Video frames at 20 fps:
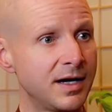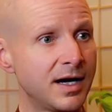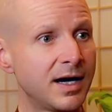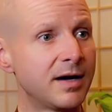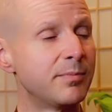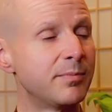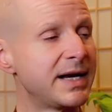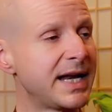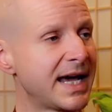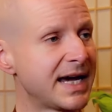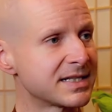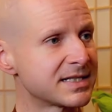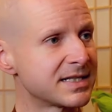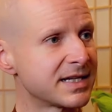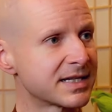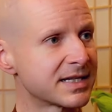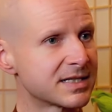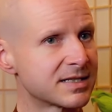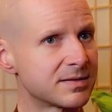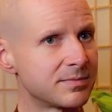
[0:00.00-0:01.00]
Uh,
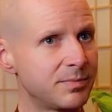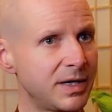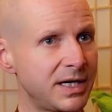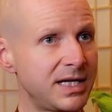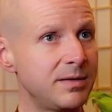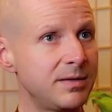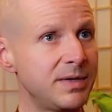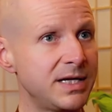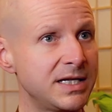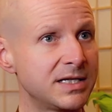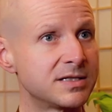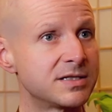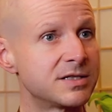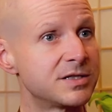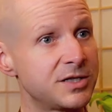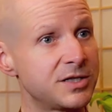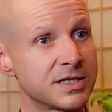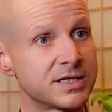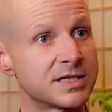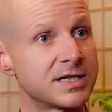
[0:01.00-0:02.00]
monastics, but he
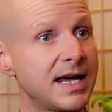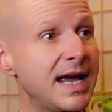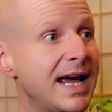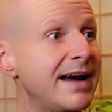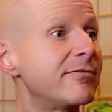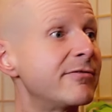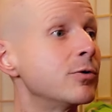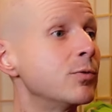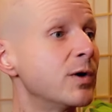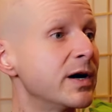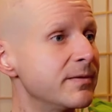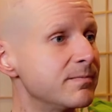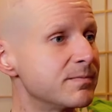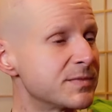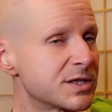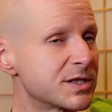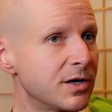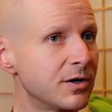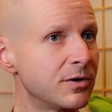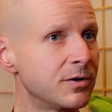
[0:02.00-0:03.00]
means just everyone.
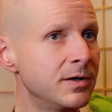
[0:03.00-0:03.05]
So